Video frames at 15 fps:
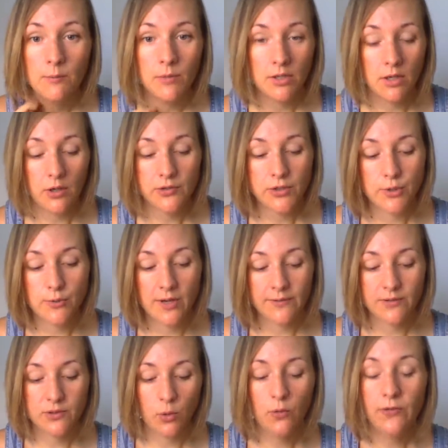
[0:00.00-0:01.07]
but also you
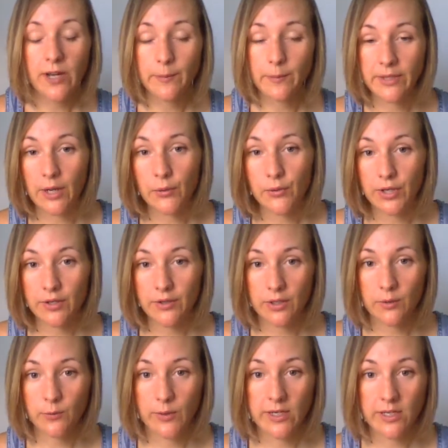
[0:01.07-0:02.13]
have soul family out there that
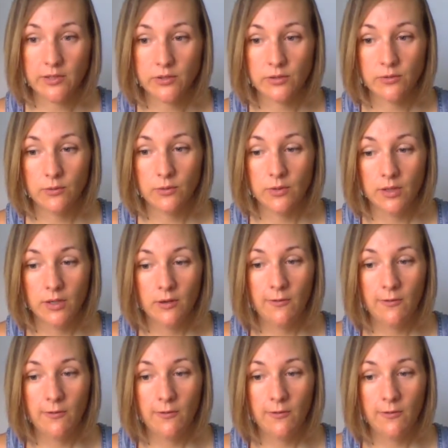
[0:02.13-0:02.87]
you're waiting to